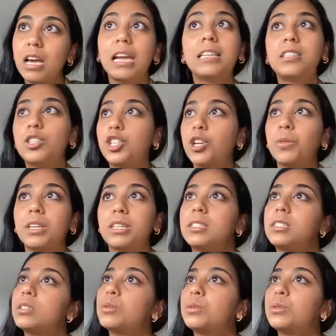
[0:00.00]
it's a show that's
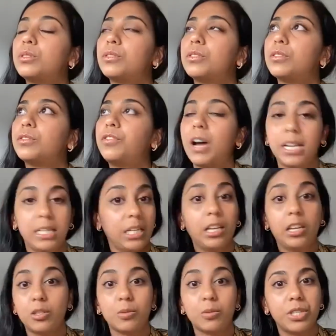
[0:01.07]
still finding
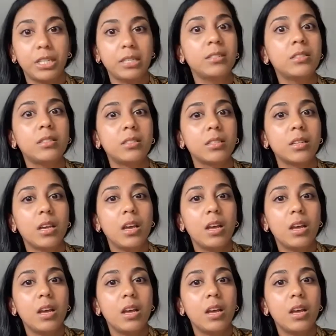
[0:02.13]
its audience